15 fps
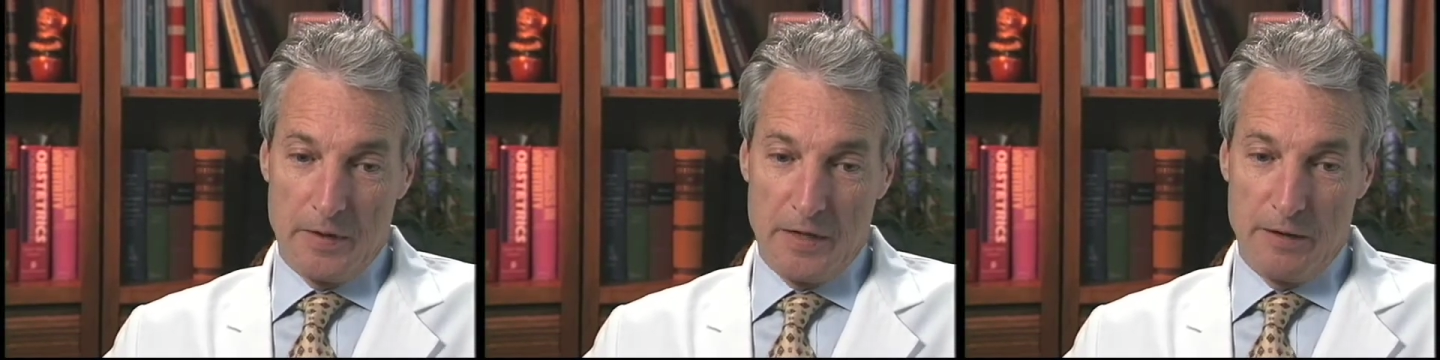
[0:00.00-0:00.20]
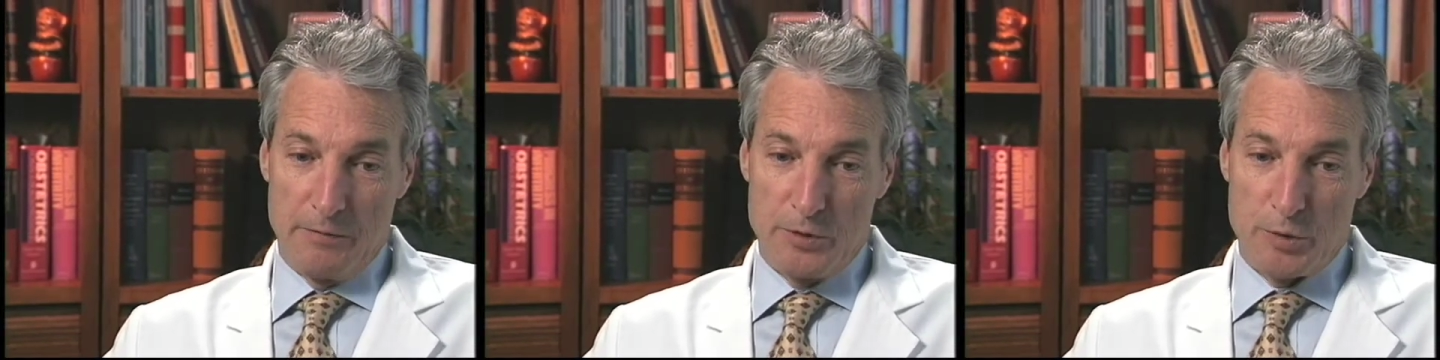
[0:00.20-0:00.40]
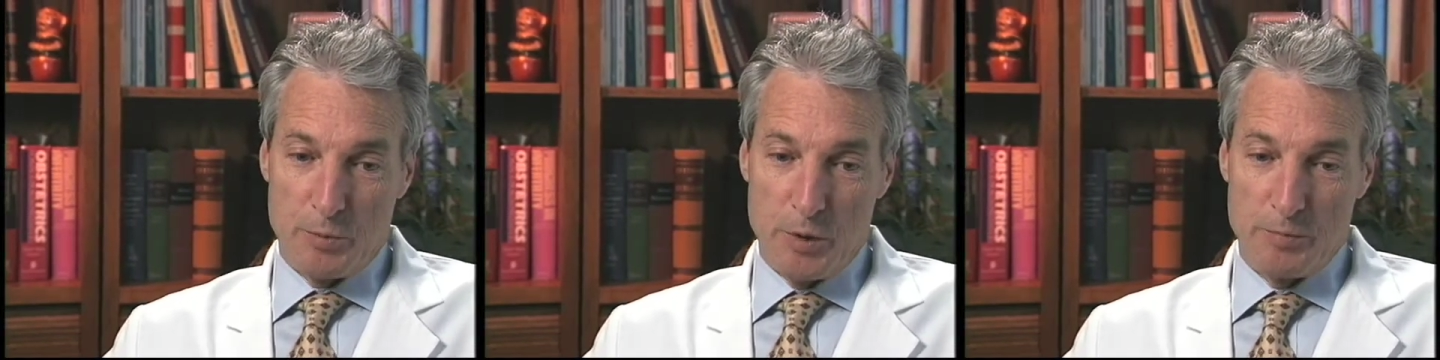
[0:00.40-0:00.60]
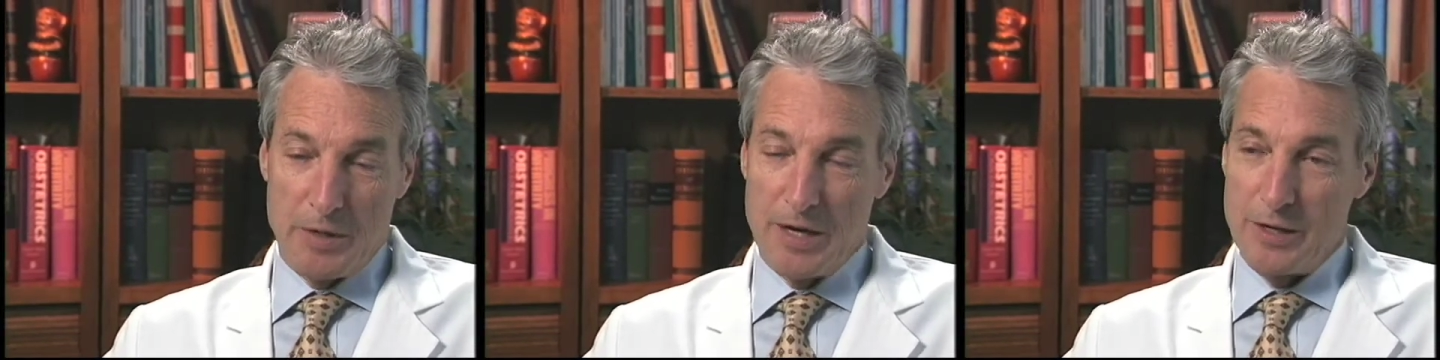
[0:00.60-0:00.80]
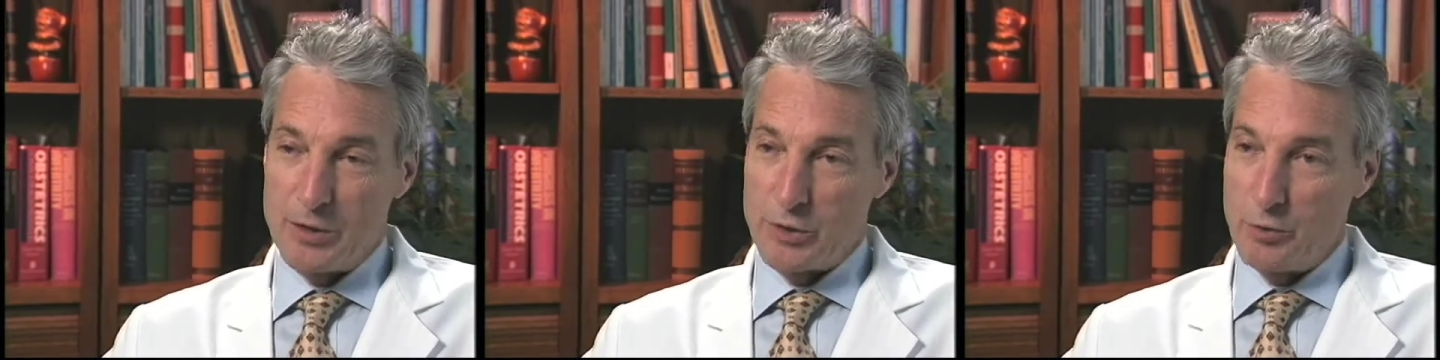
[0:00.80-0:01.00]
if the sperm
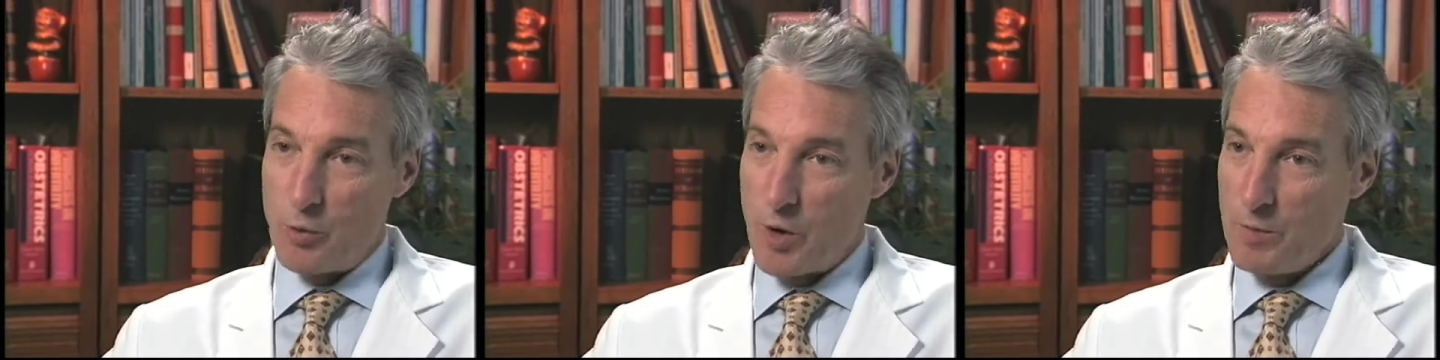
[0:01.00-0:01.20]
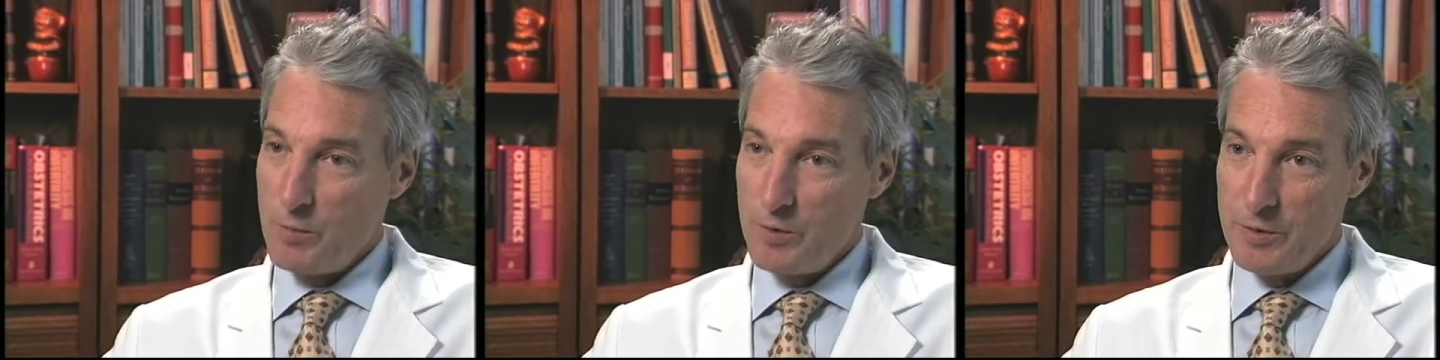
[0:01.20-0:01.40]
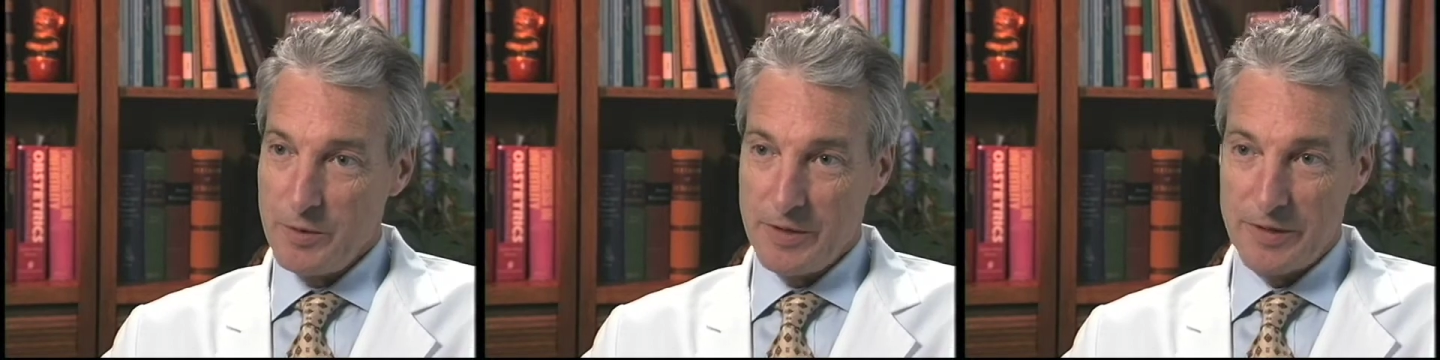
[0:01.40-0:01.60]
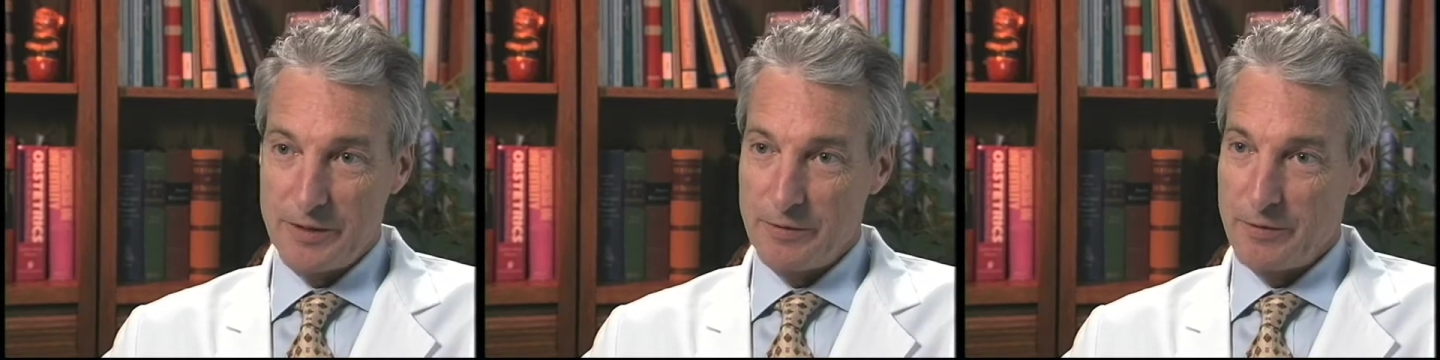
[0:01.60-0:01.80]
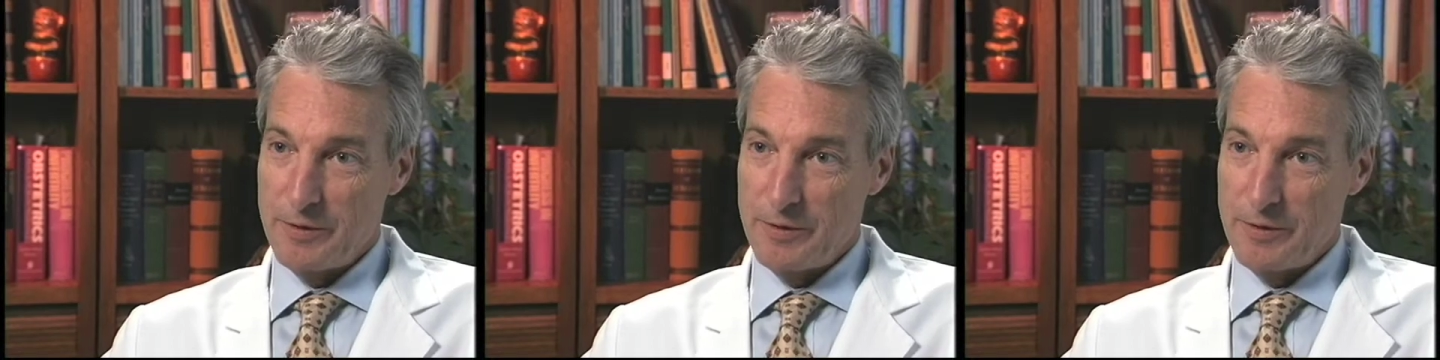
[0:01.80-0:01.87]
count is normal,